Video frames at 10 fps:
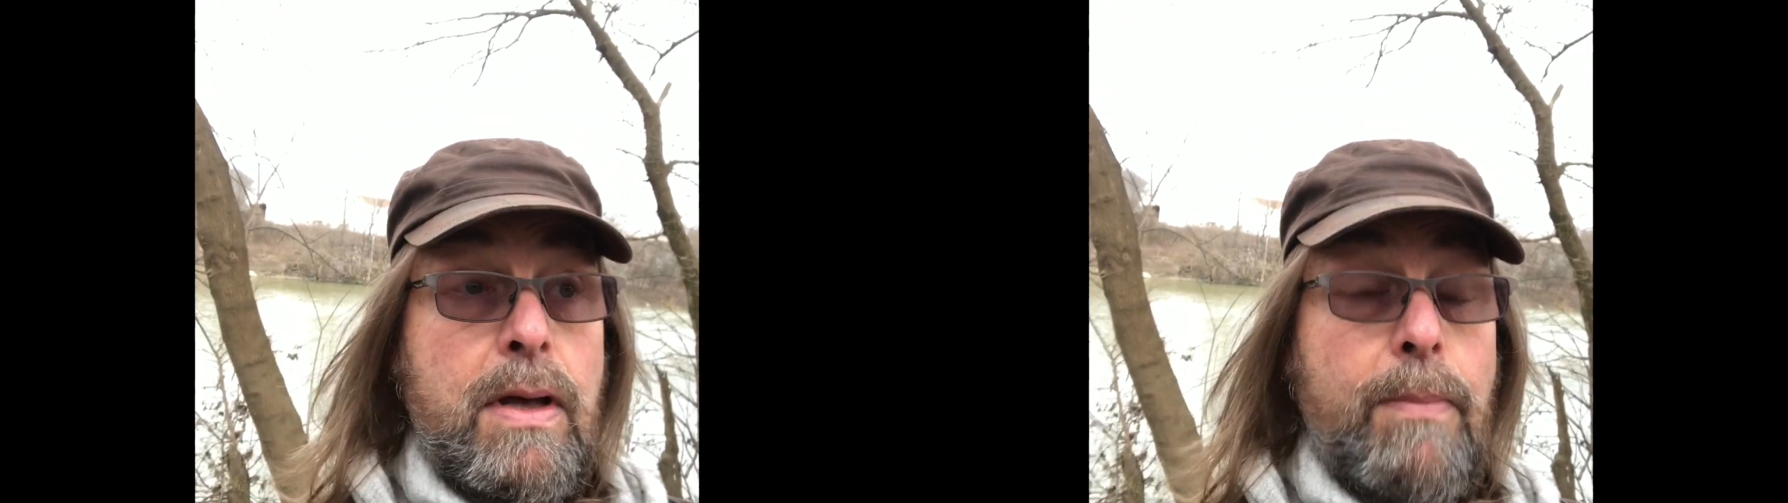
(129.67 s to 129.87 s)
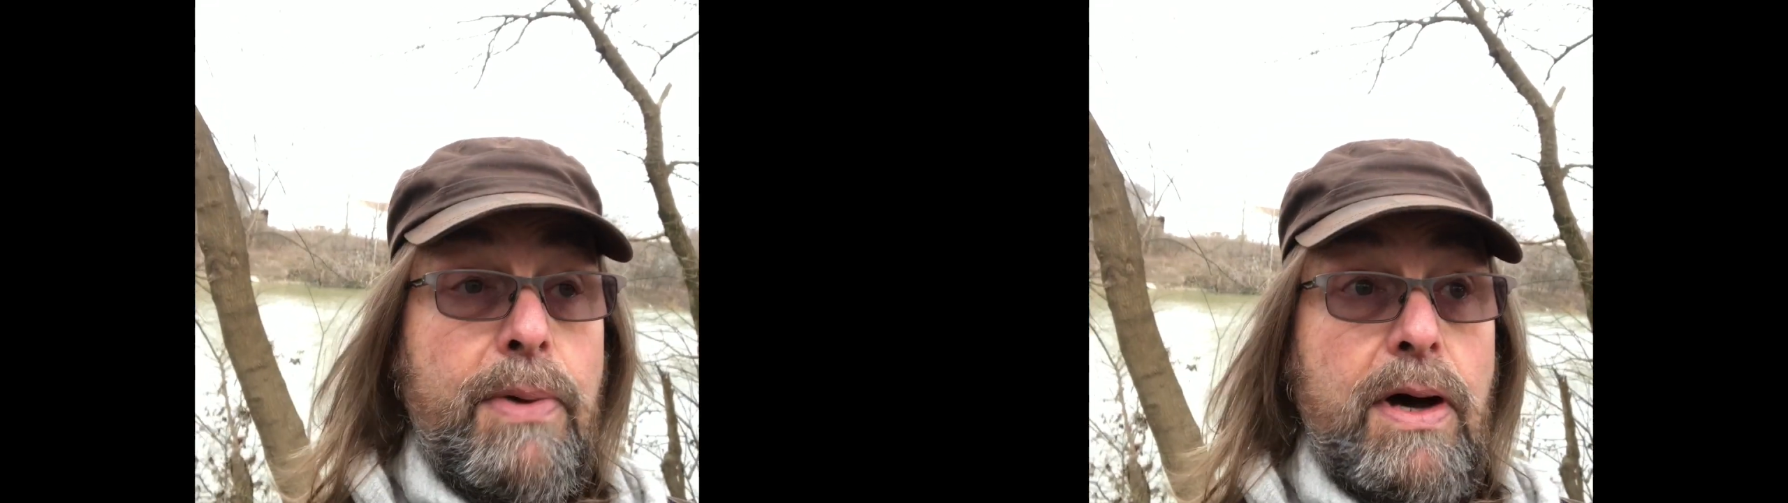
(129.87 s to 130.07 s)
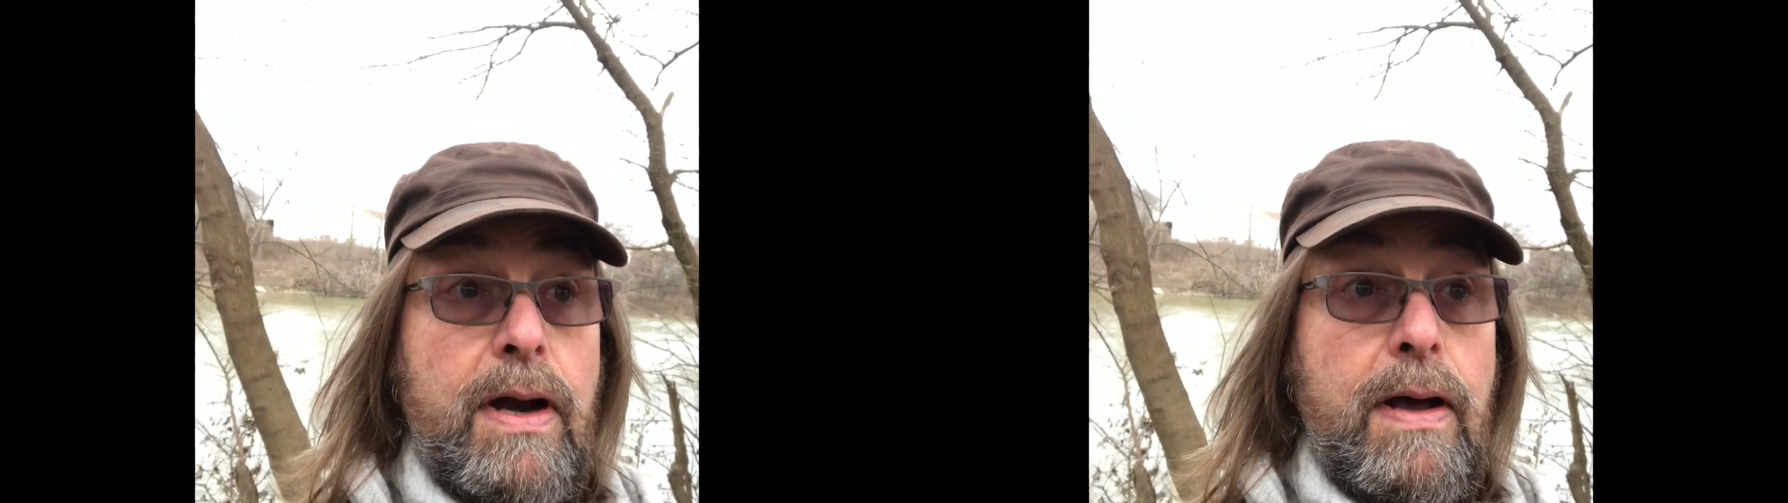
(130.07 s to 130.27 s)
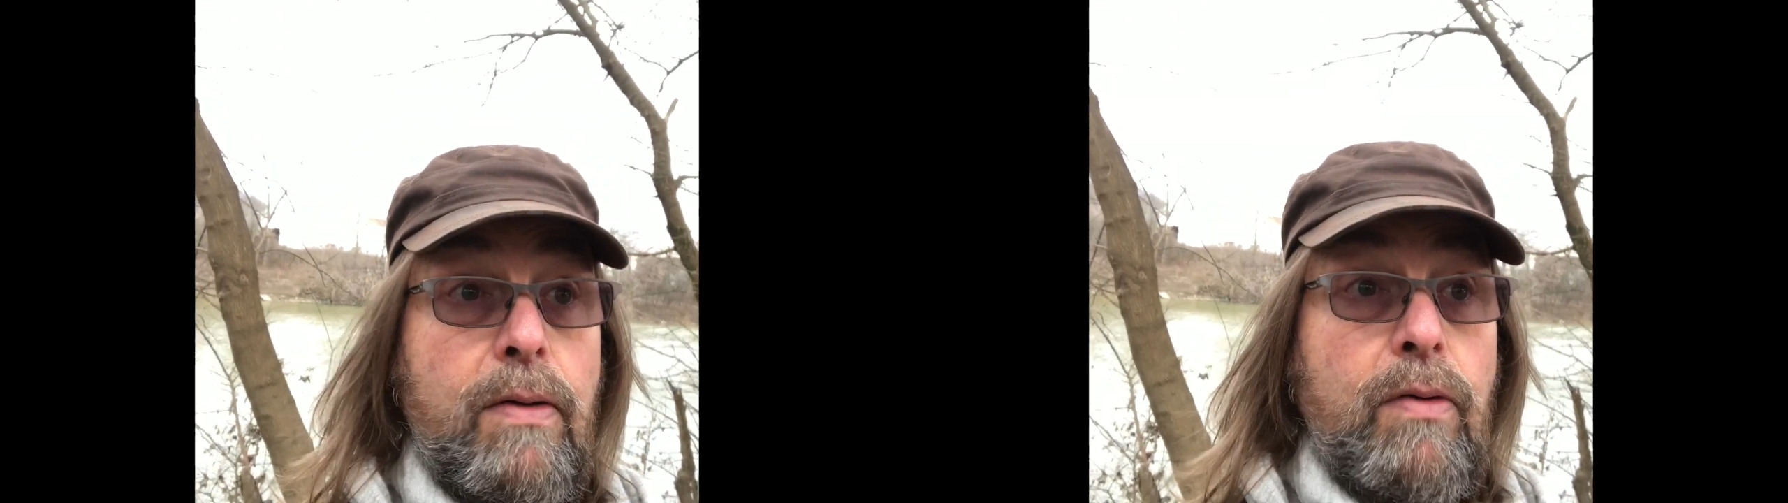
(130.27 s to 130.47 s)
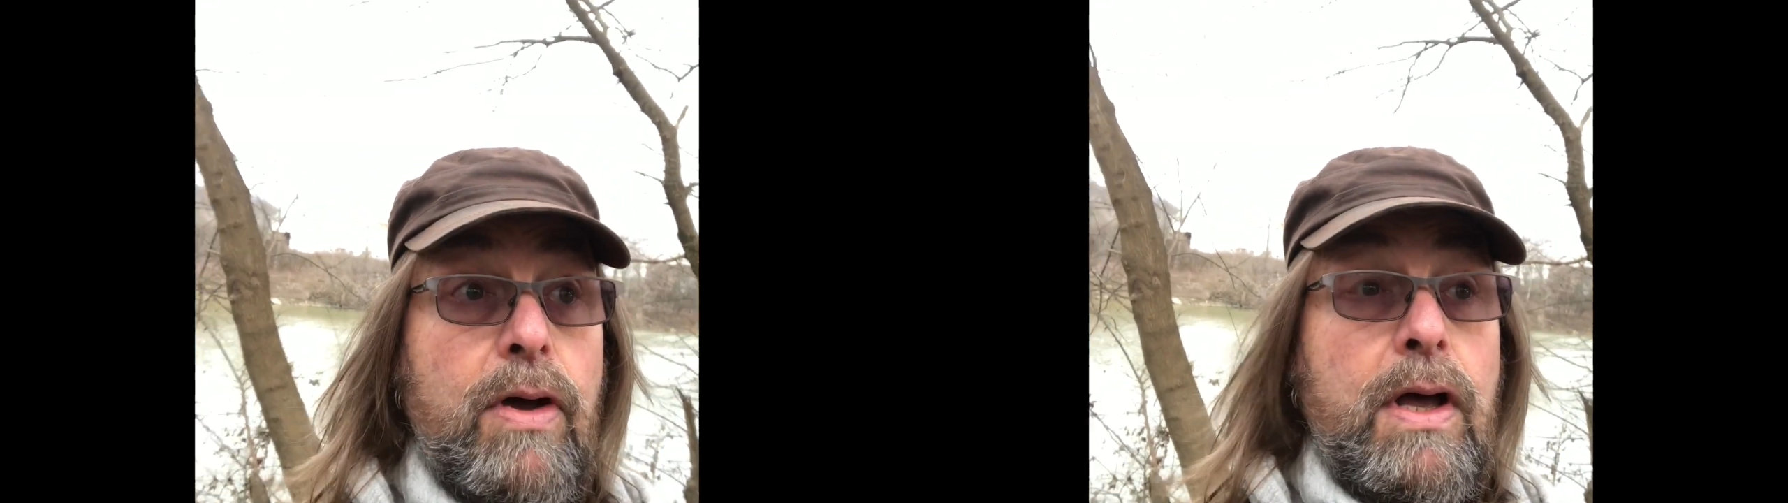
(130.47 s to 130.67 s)
But I
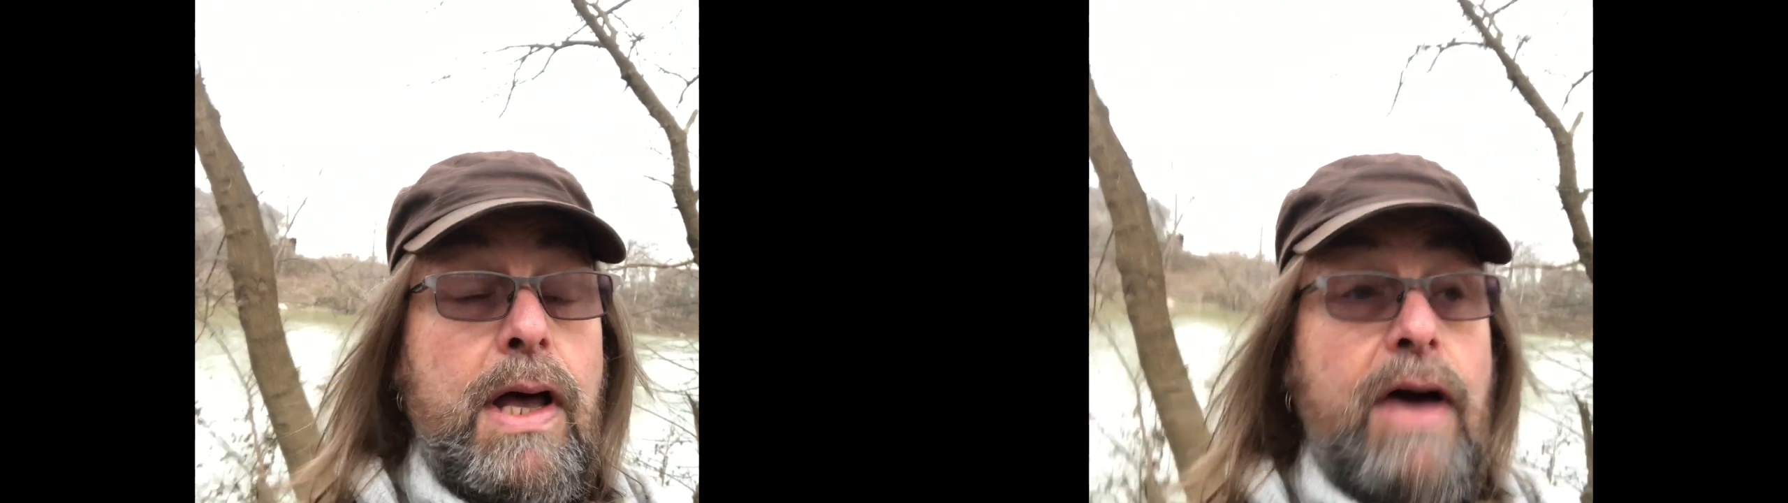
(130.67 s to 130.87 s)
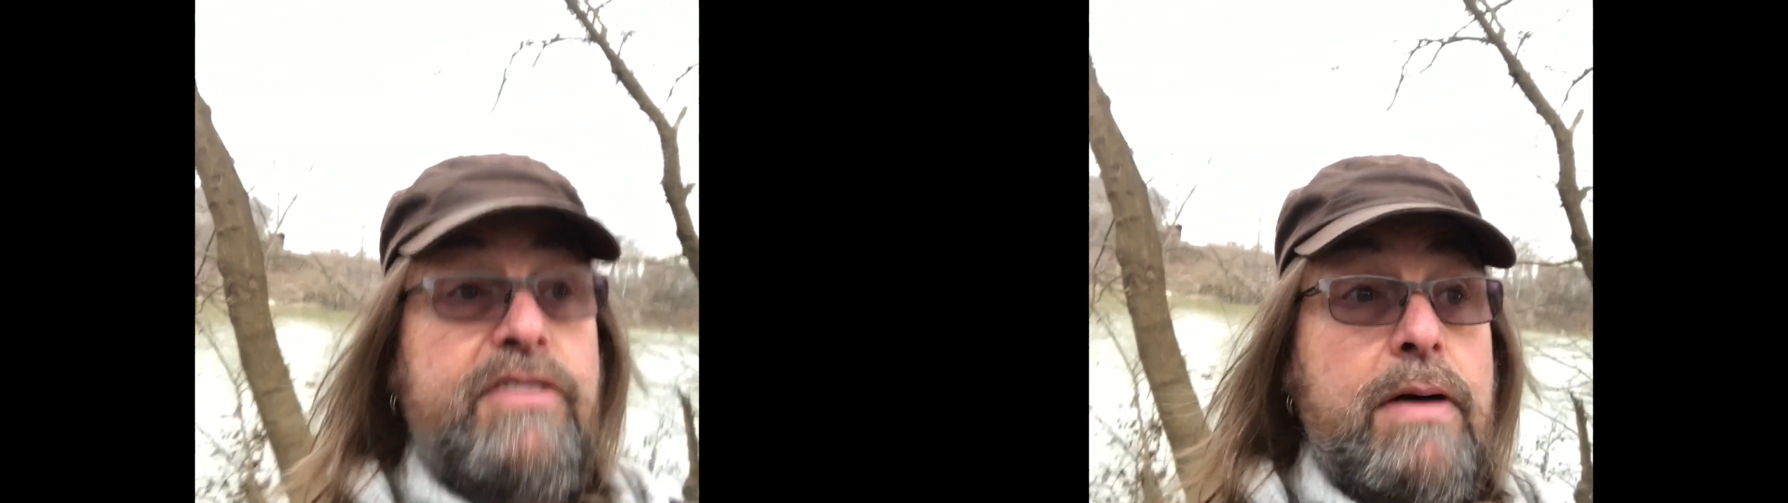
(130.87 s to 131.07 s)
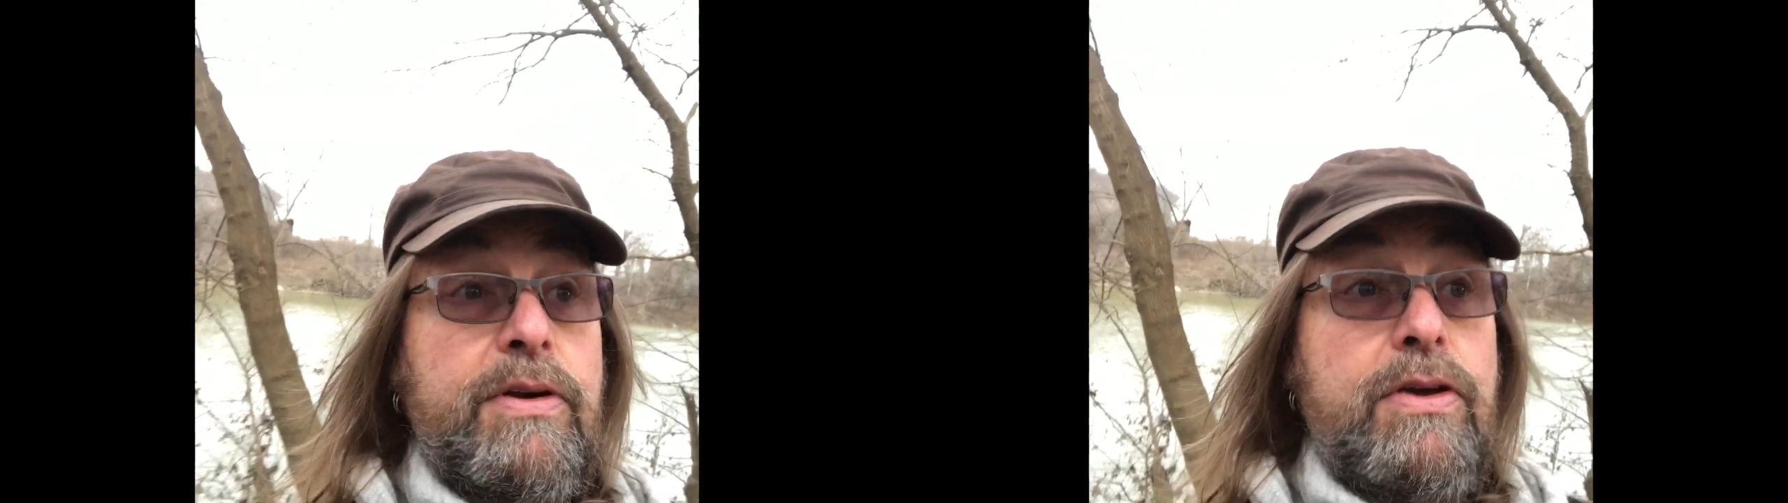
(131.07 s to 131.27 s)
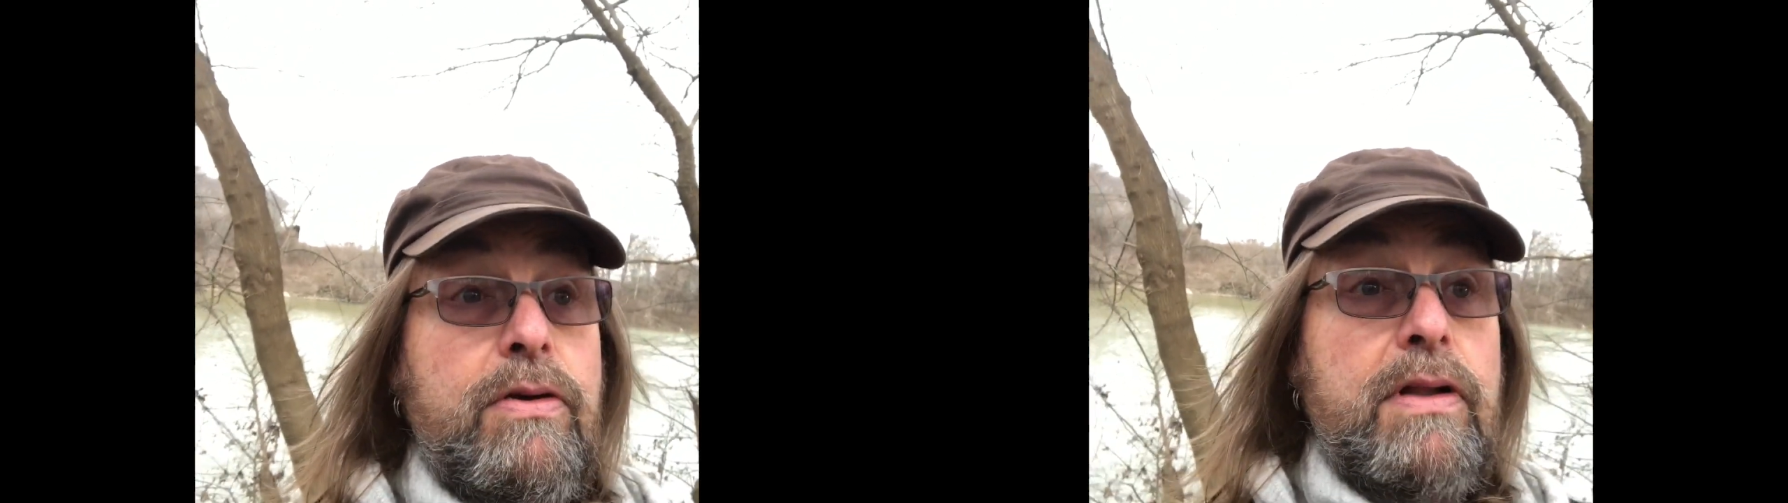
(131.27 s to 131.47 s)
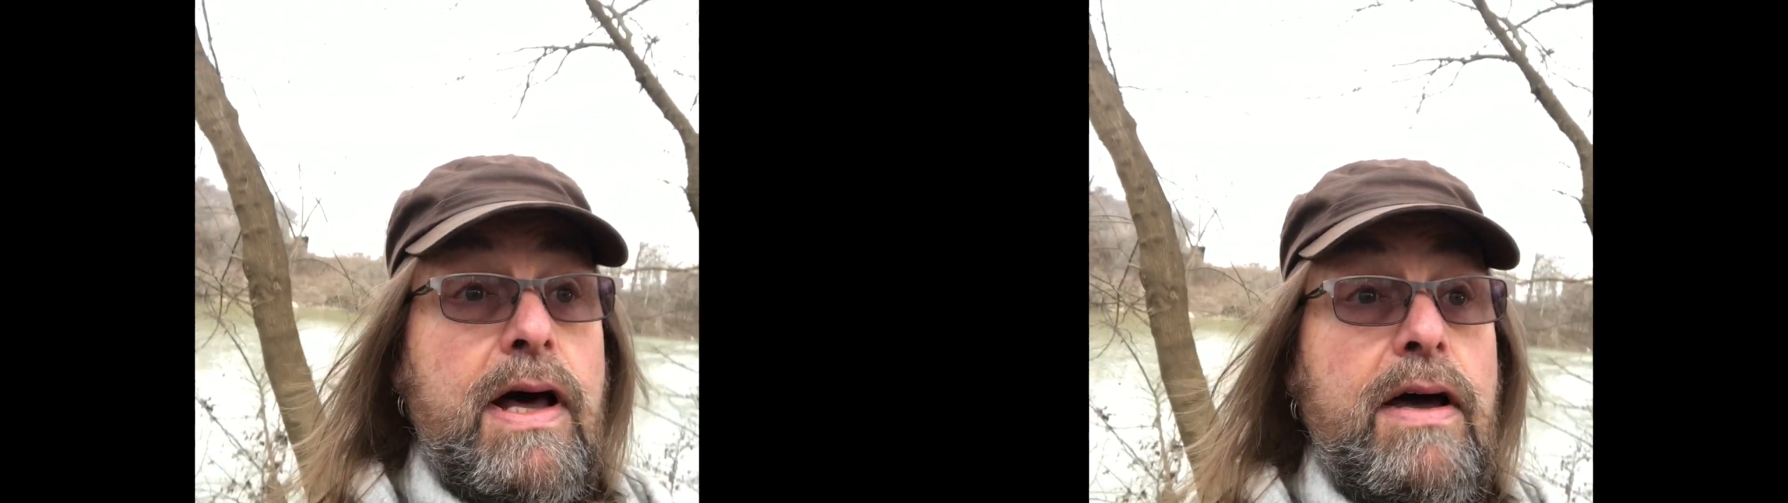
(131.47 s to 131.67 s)
was able to
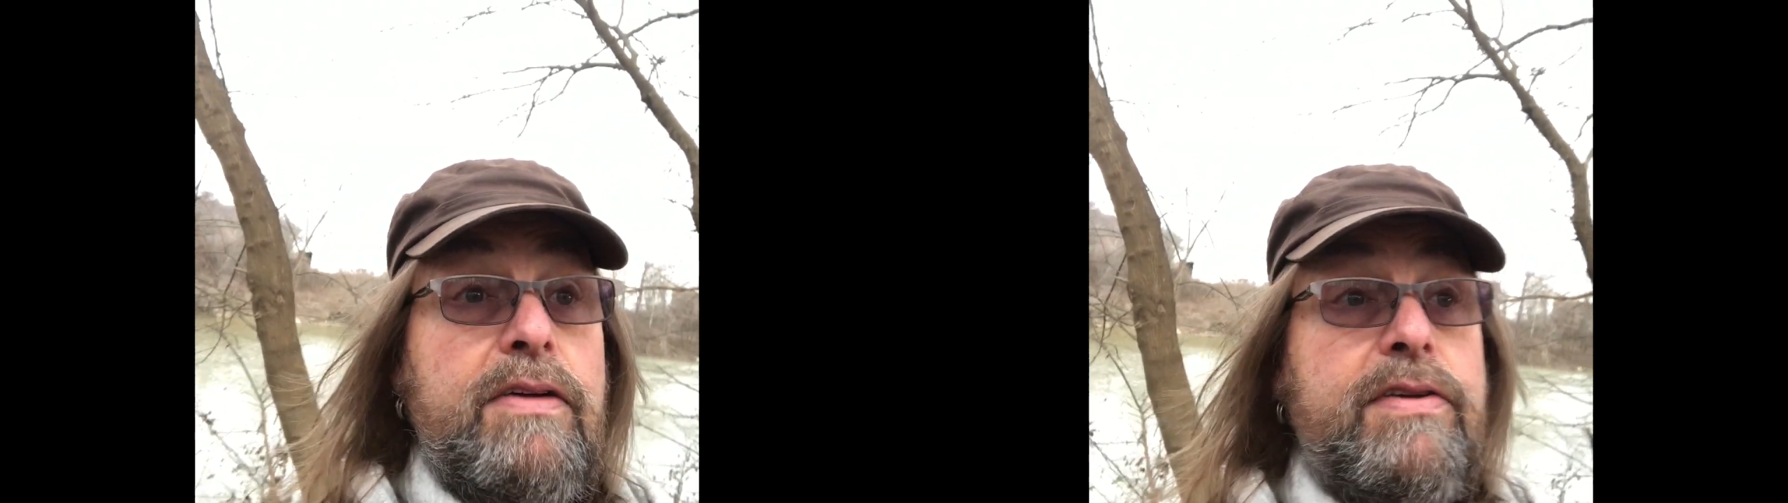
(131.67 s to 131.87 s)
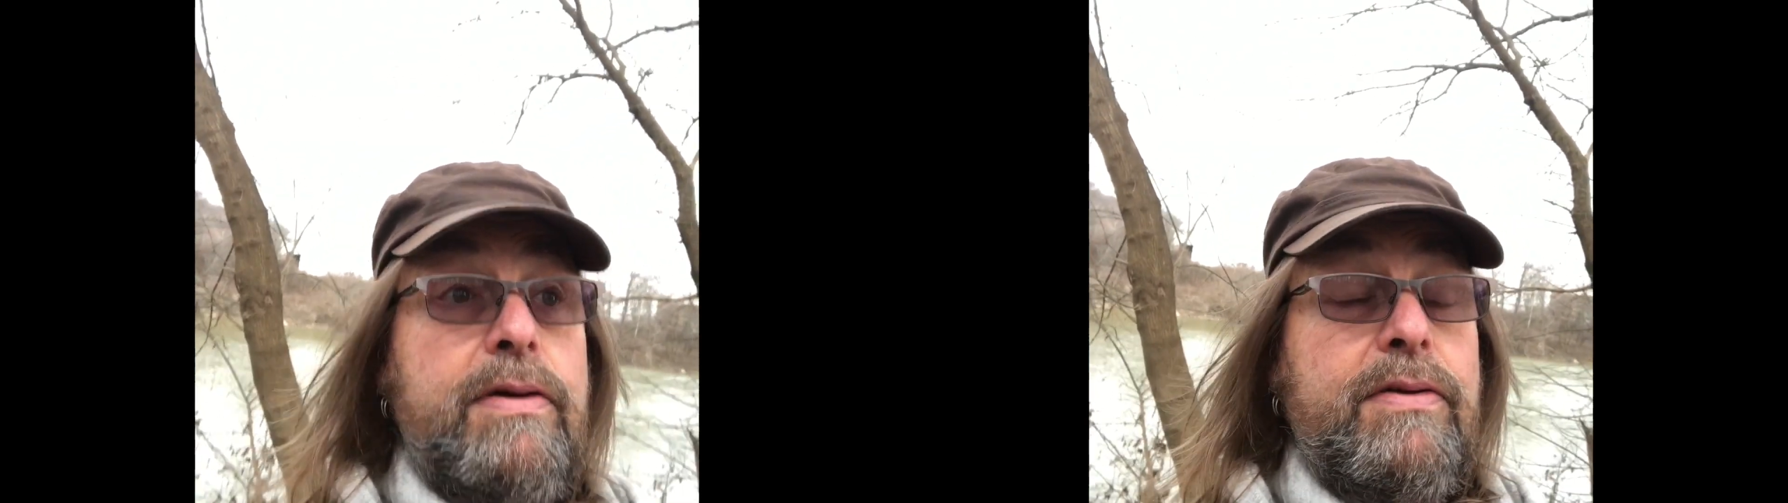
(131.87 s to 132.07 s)
utilize